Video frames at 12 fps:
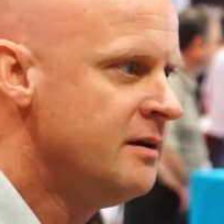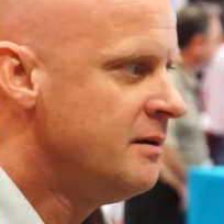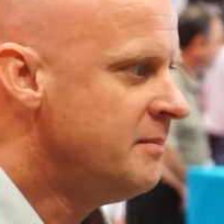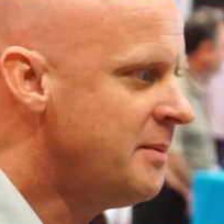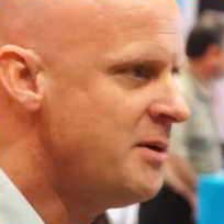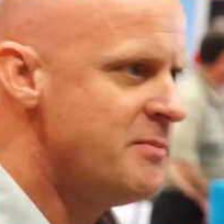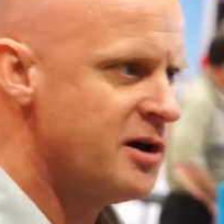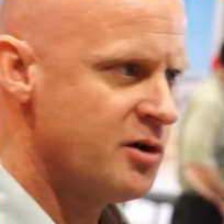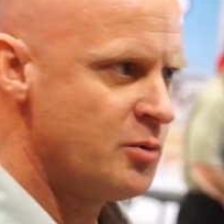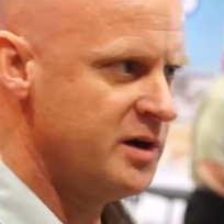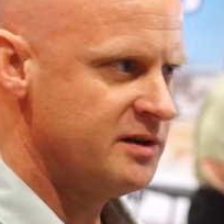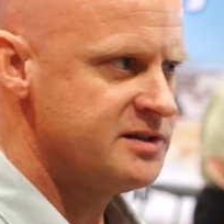maybe bigger
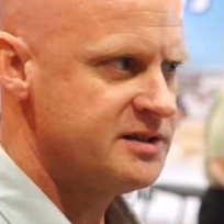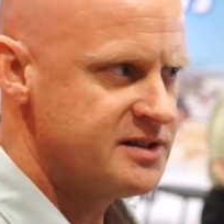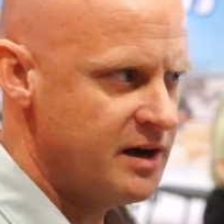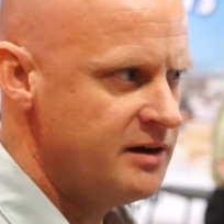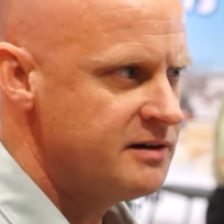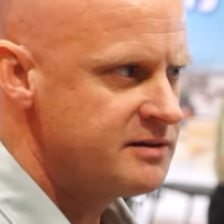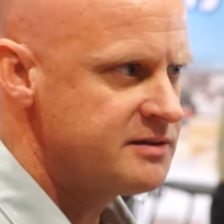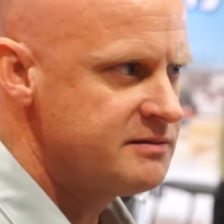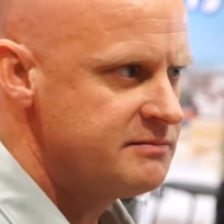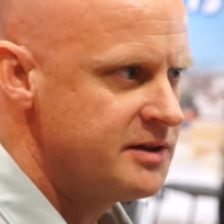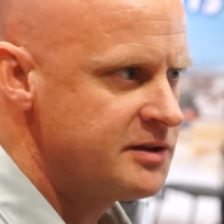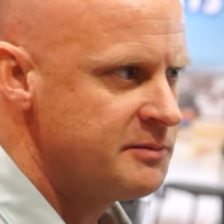wheels and tires
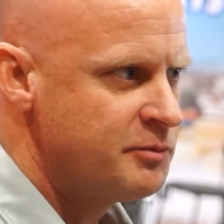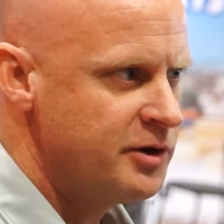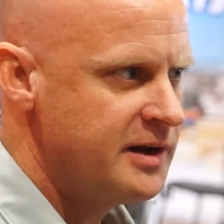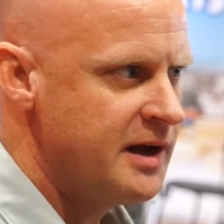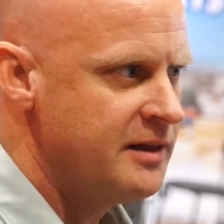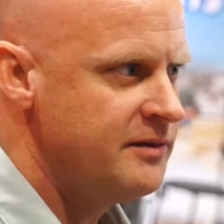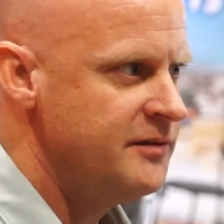that they're putting on the